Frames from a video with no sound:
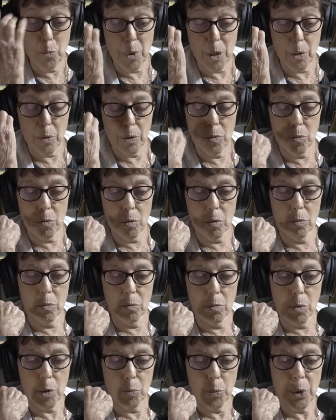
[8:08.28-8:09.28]
but
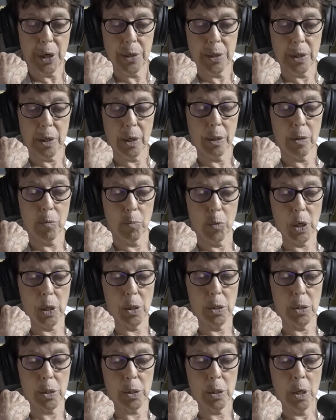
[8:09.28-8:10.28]
what we did
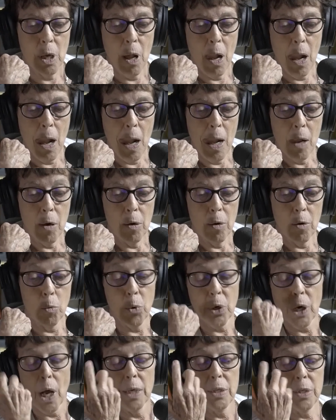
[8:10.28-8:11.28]
was,
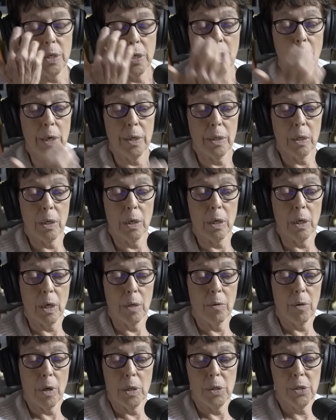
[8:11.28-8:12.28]
what I did, I,
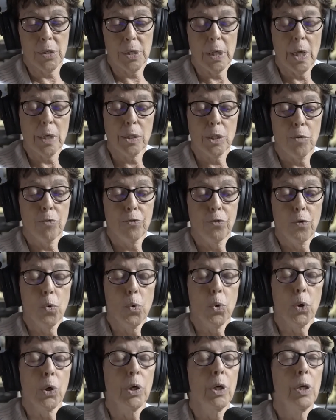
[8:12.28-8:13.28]
I, I selected
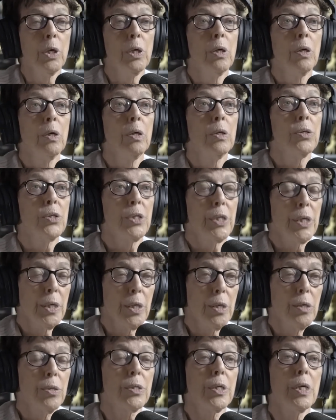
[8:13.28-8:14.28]
four
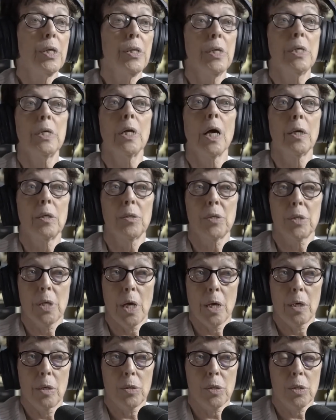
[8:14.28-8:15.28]
cities in the United
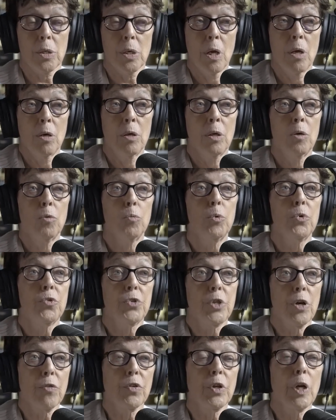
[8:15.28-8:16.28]
States with
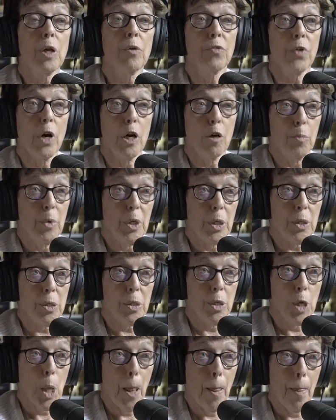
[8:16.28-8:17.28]
different environments.